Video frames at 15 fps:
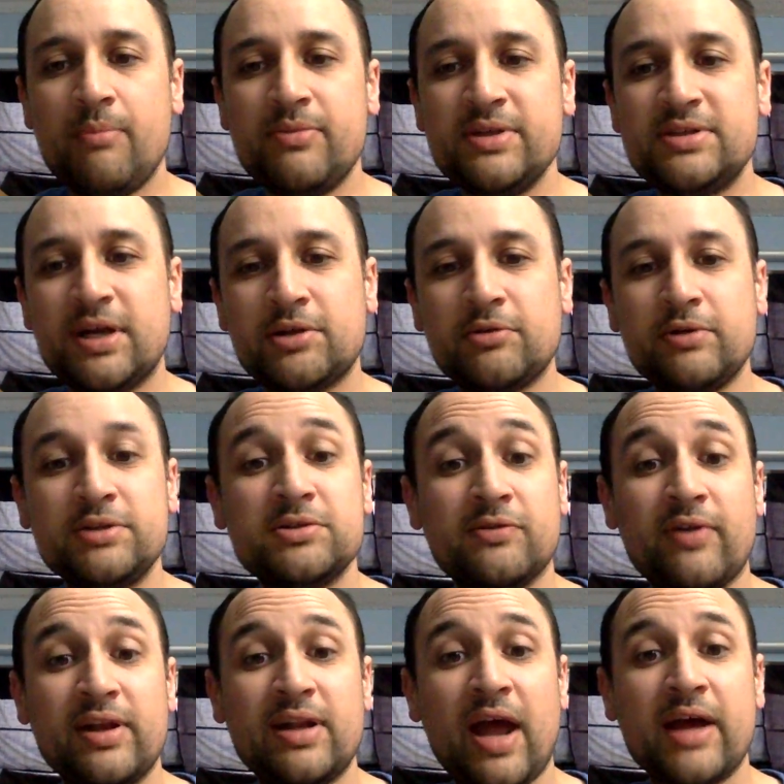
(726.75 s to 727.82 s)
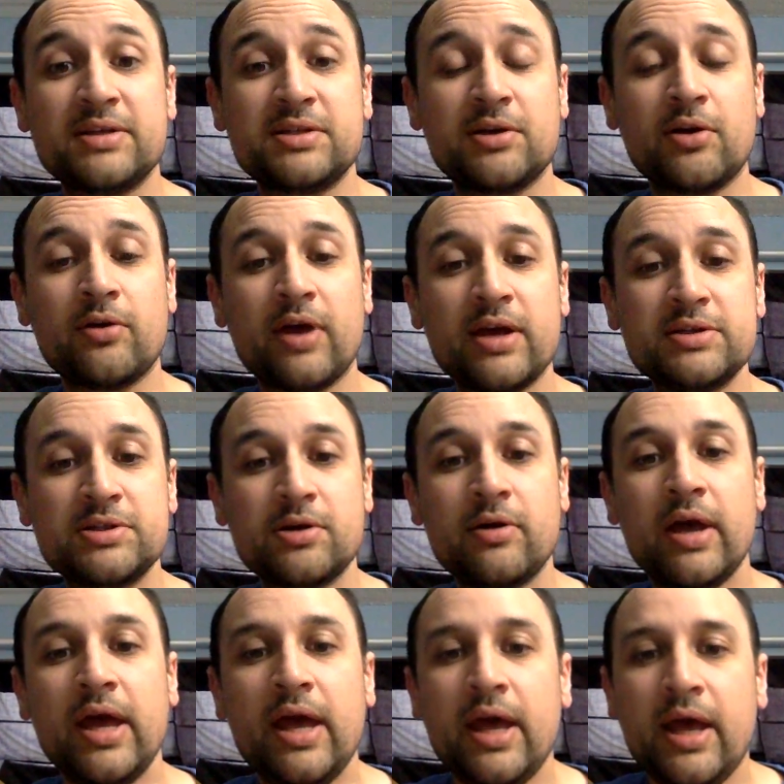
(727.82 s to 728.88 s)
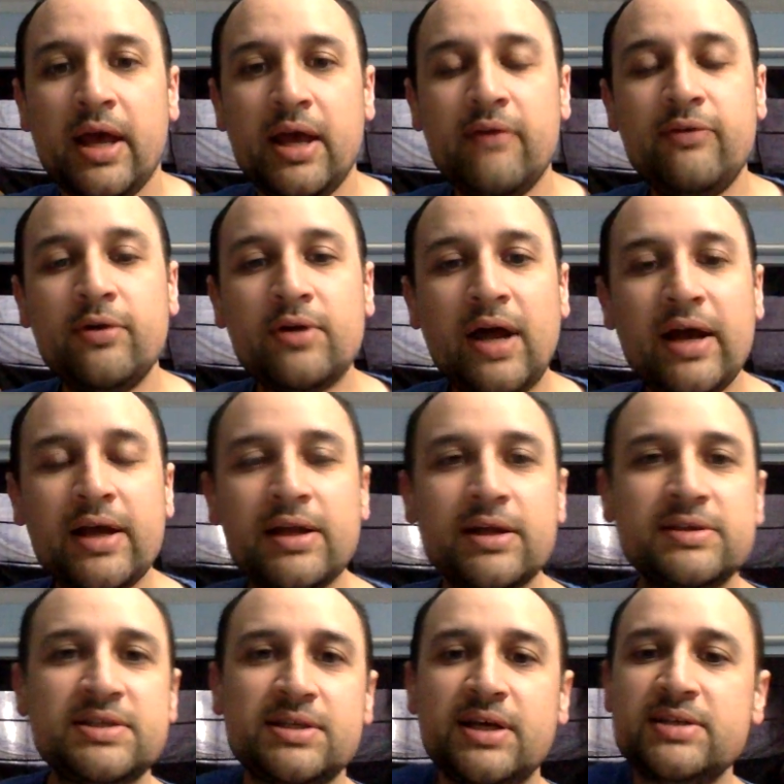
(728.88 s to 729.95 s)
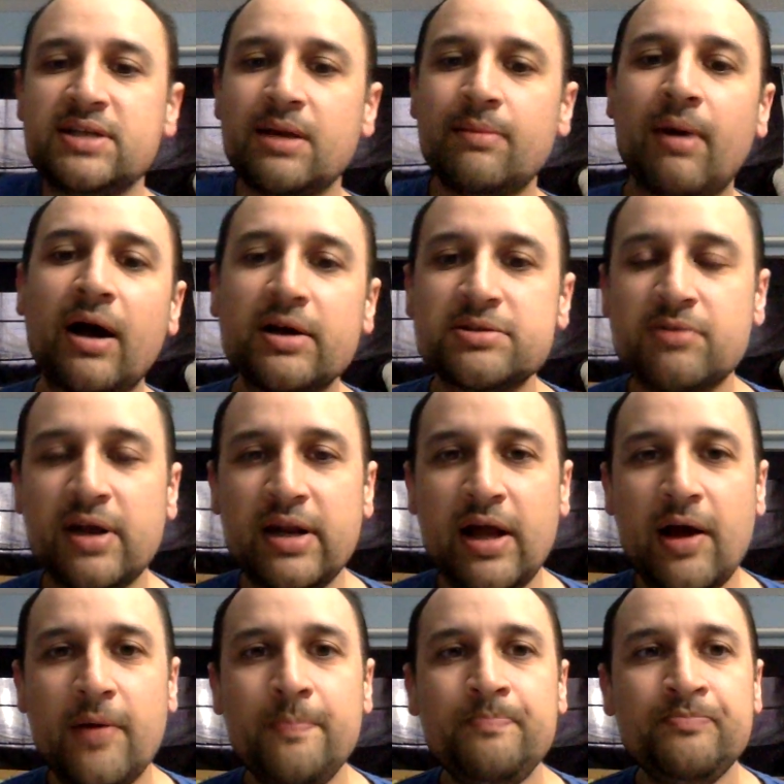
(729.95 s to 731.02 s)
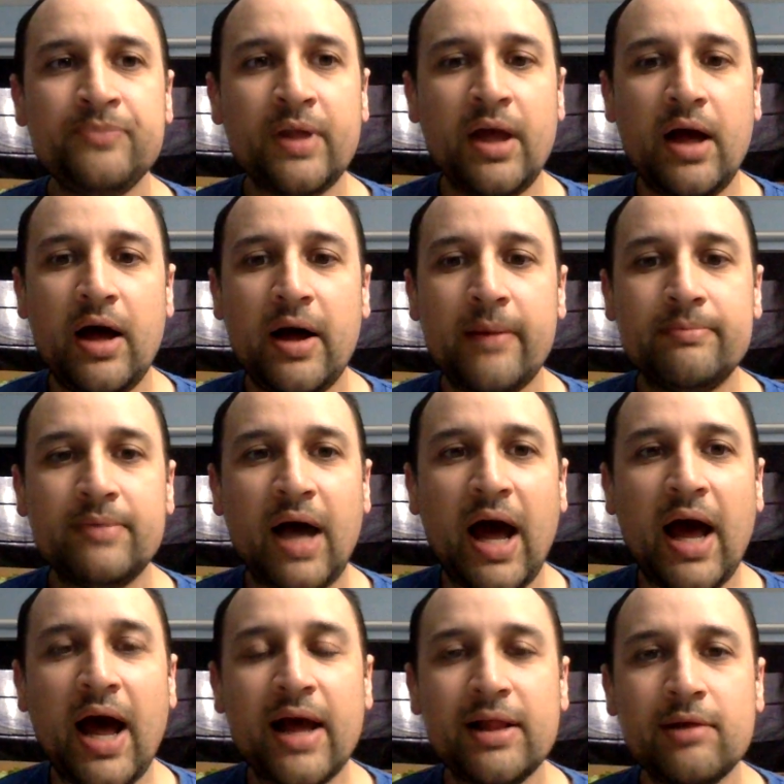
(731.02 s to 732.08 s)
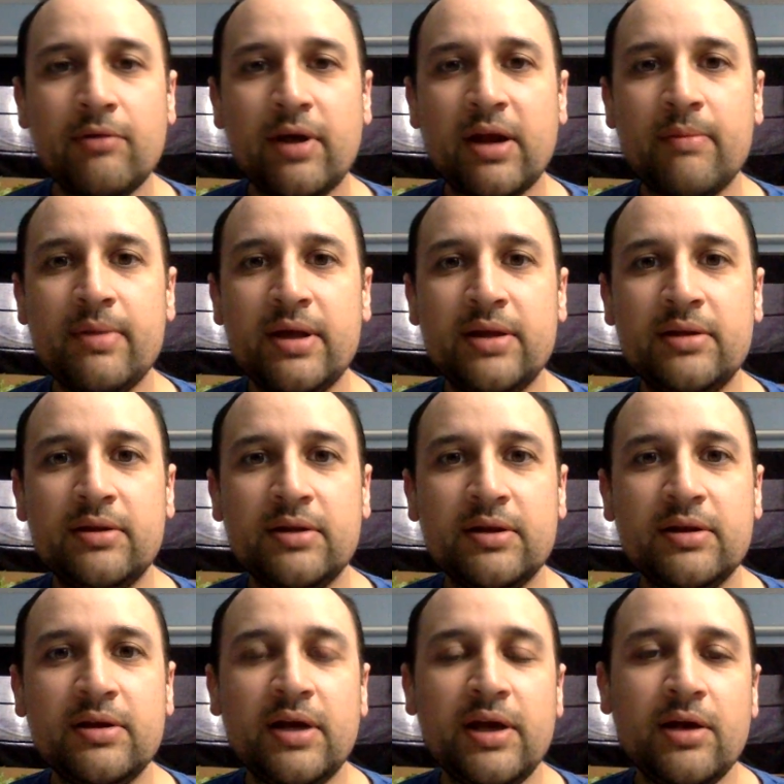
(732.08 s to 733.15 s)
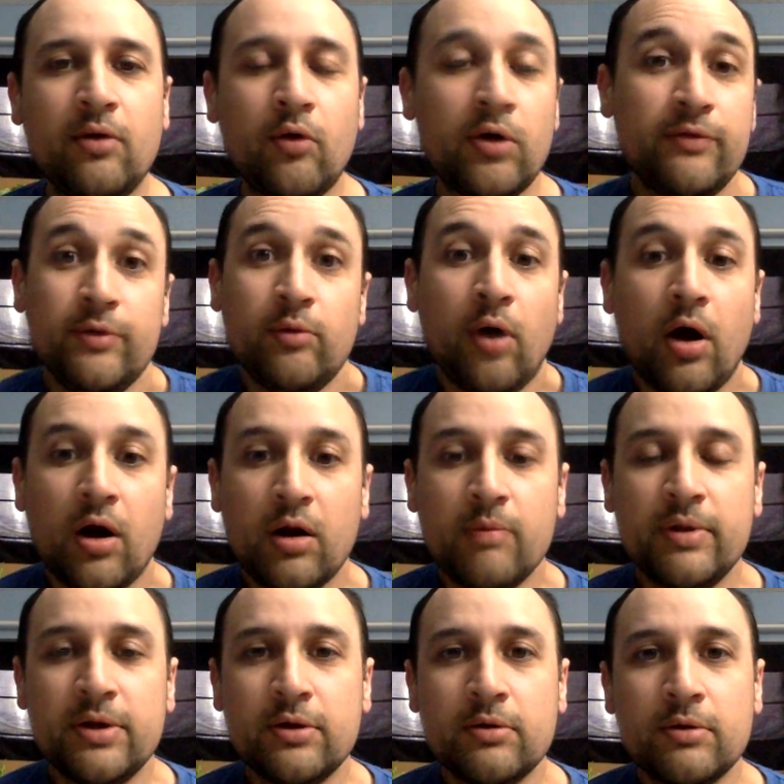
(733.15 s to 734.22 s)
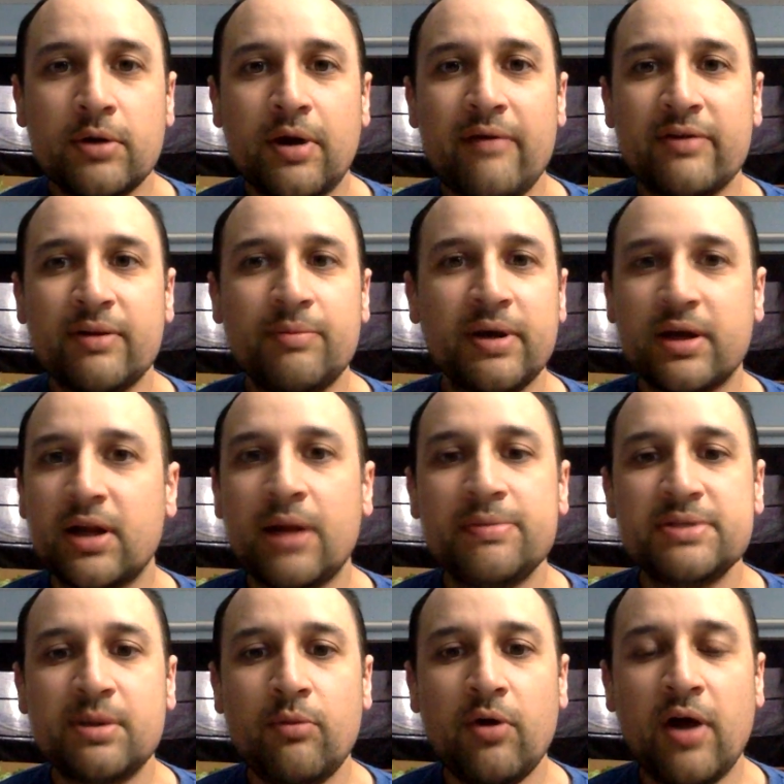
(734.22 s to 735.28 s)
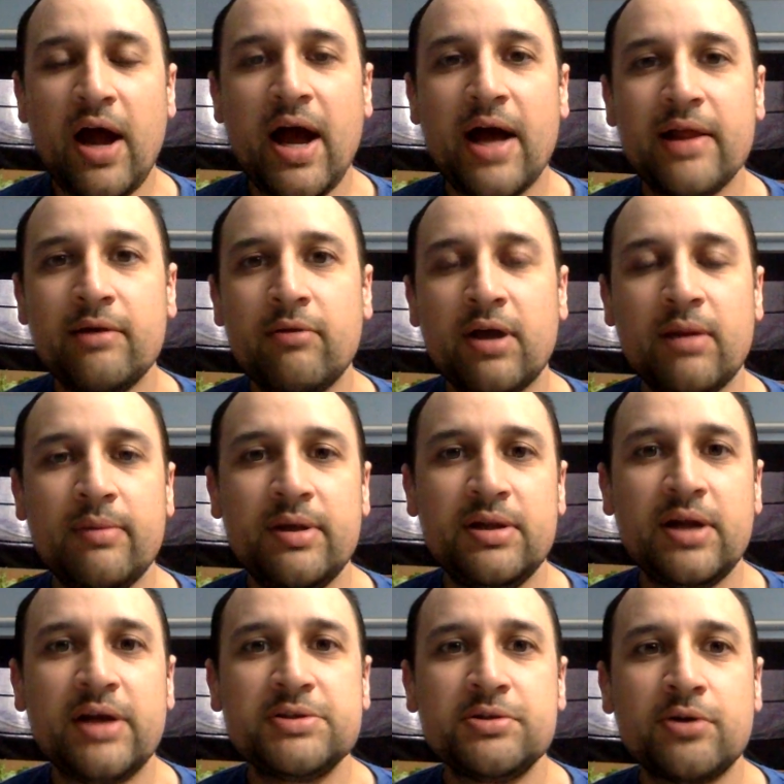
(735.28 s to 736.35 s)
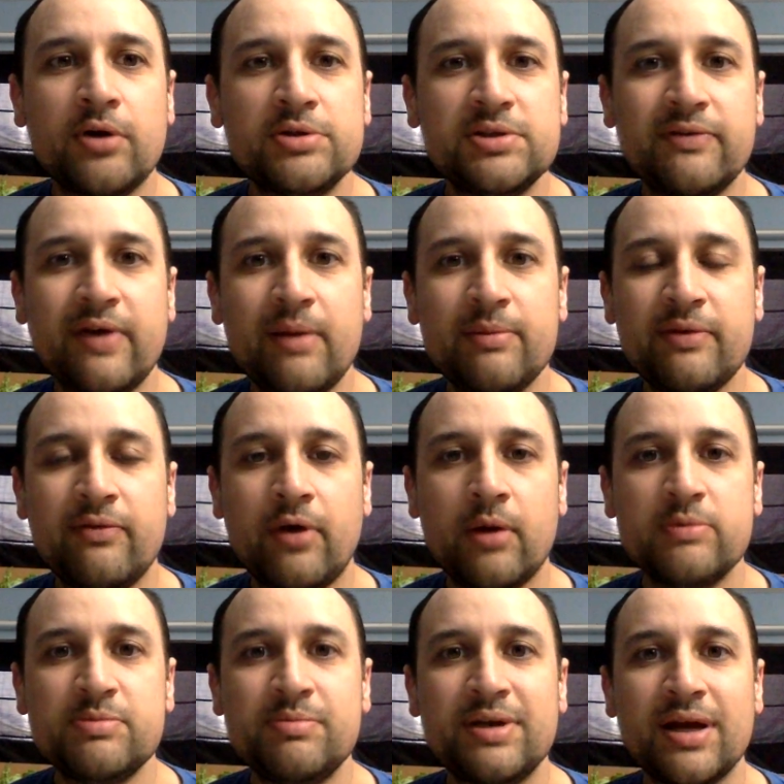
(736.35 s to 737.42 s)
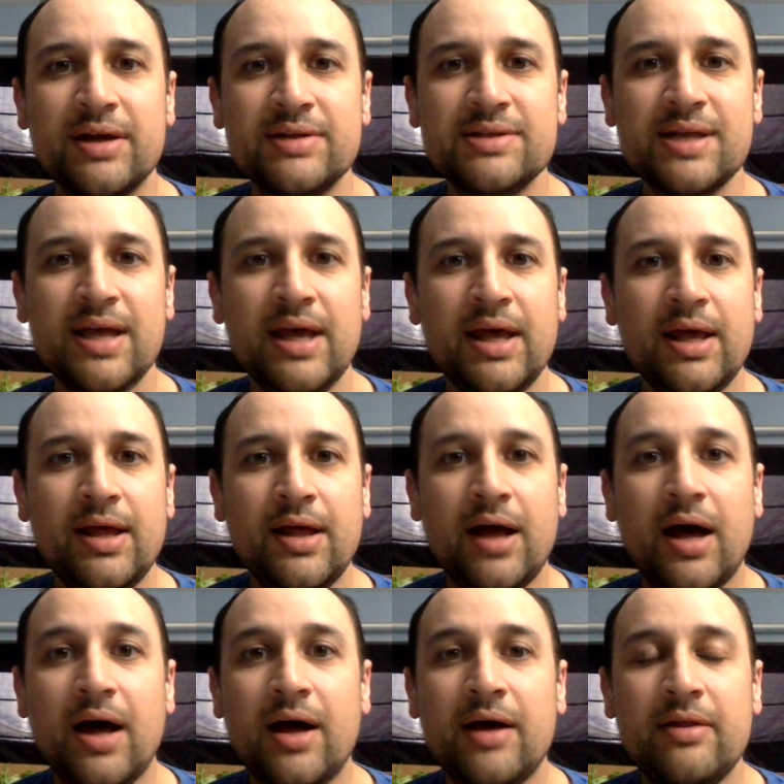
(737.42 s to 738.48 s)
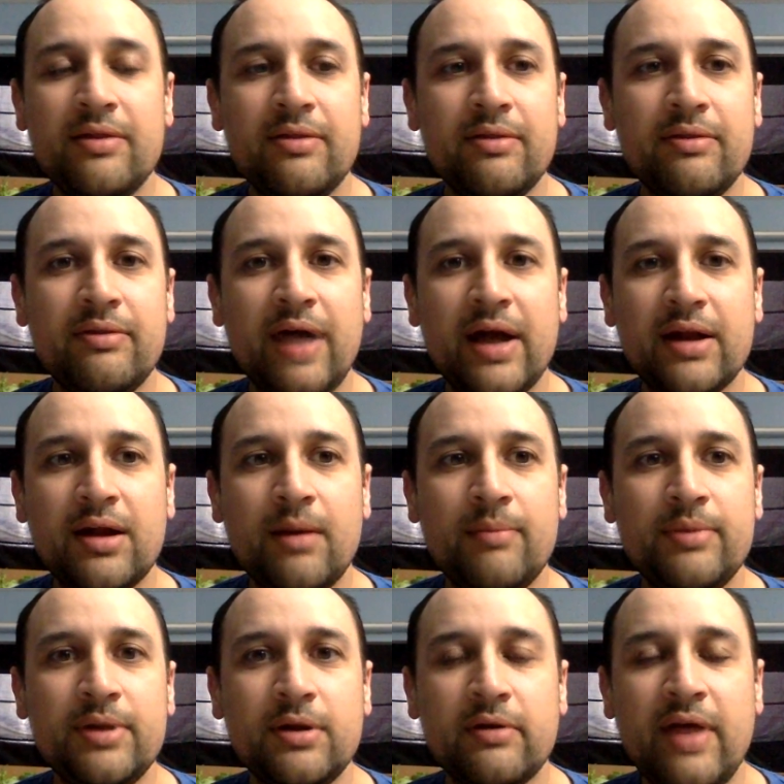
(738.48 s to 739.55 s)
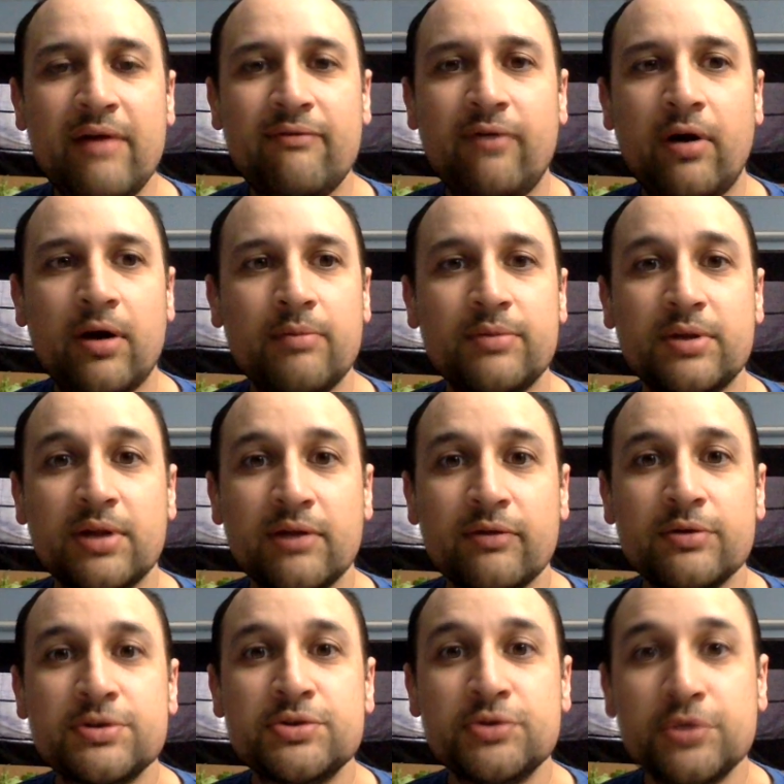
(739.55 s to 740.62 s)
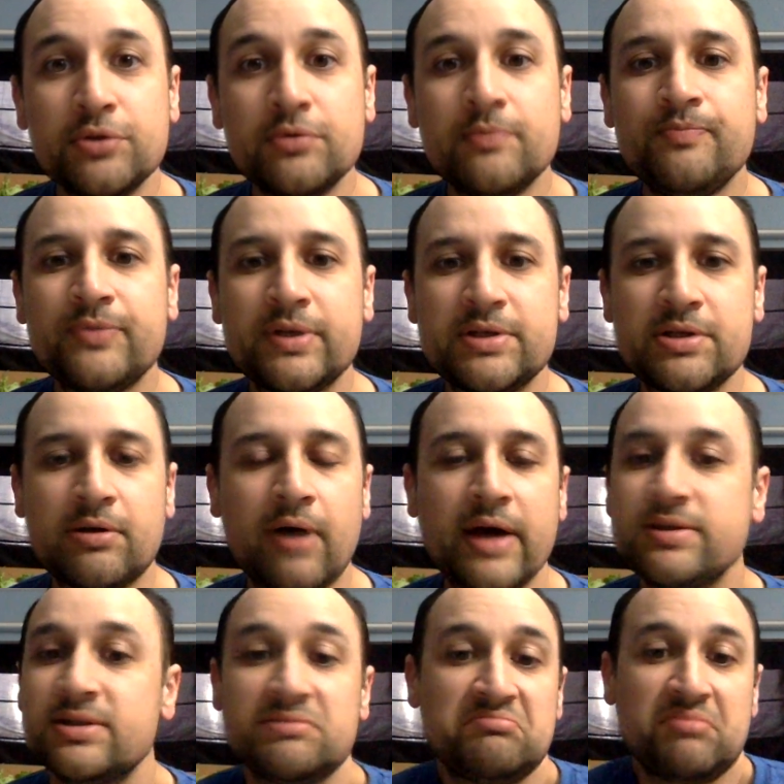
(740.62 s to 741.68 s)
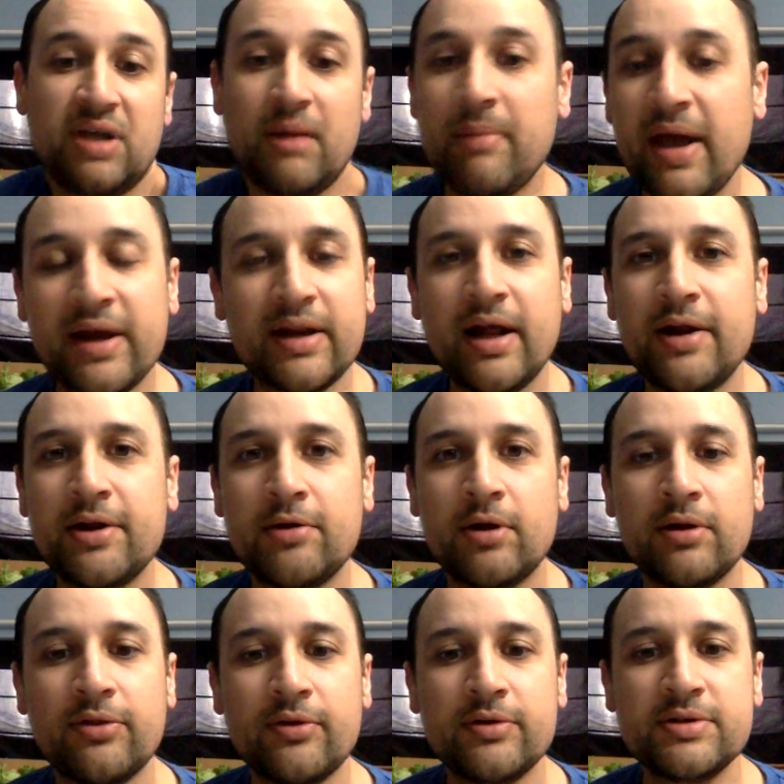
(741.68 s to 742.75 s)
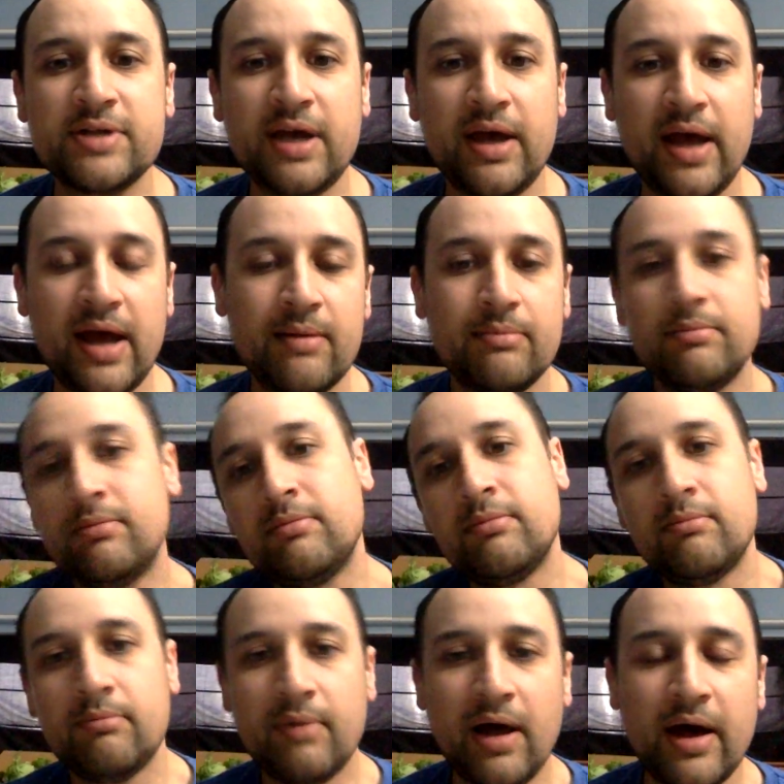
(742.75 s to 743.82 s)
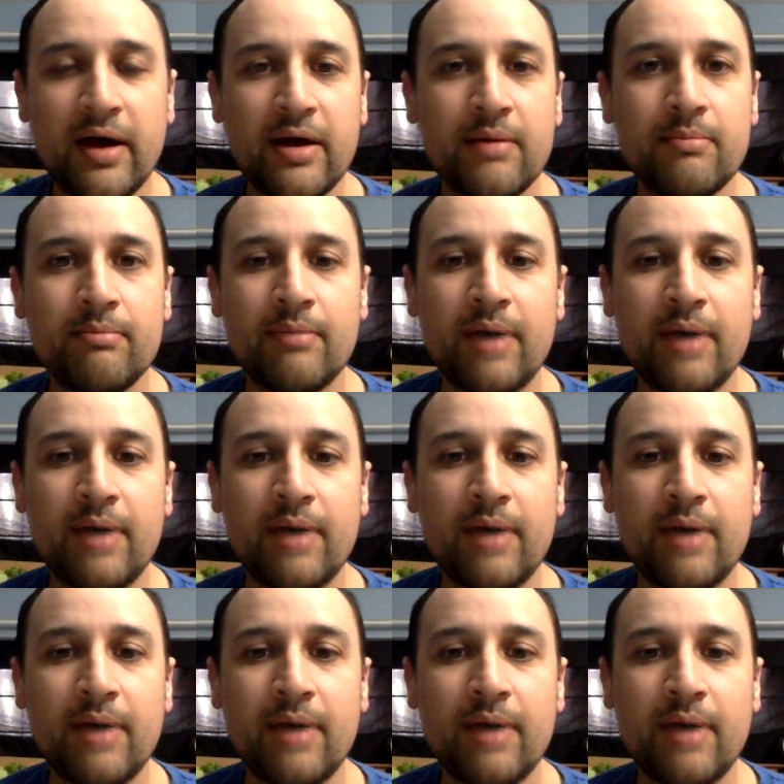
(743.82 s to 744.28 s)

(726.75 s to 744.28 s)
These nectarines are fantastic. Okay, so if you're not getting a CSA box right now, I highly recommend, or if you are but you're having to pick it up somewhere, I highly recommend Yasukochi Family Farms because that company or that farm delivers to you. So I'm hanging out here on a Thursday, and my